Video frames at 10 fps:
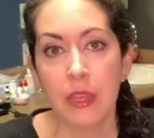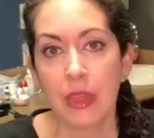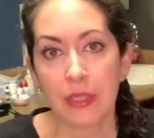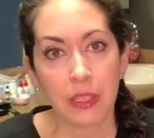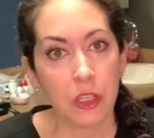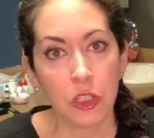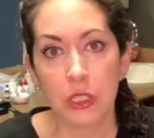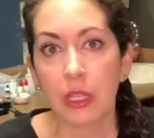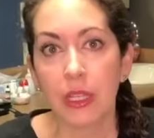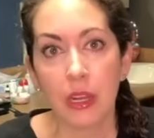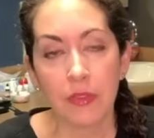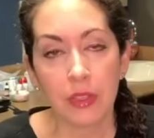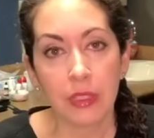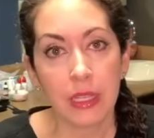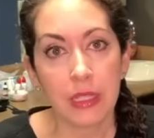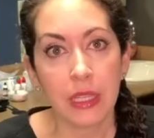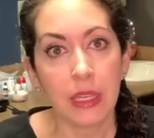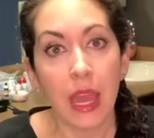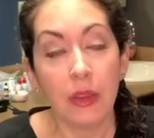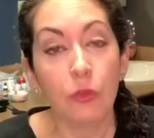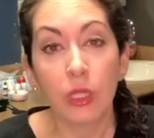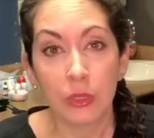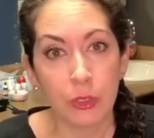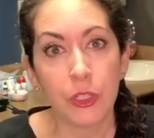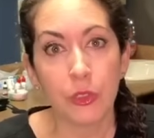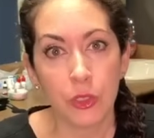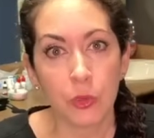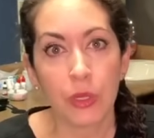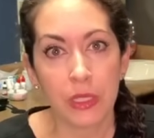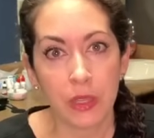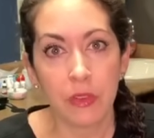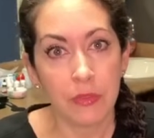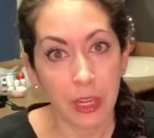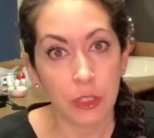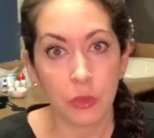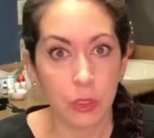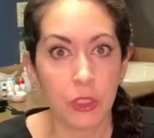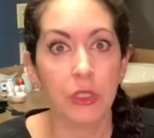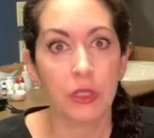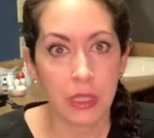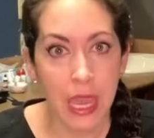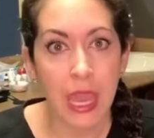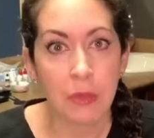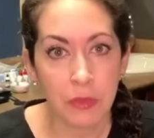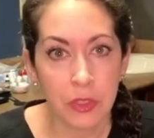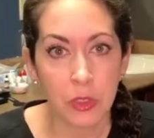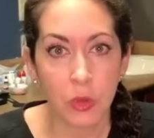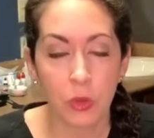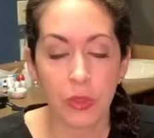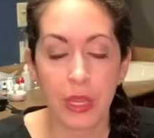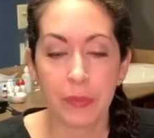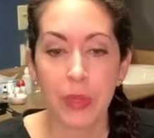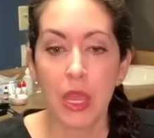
That's going to just clean off the lids and really reduce the risk of infection, which is the aim of this whole thing.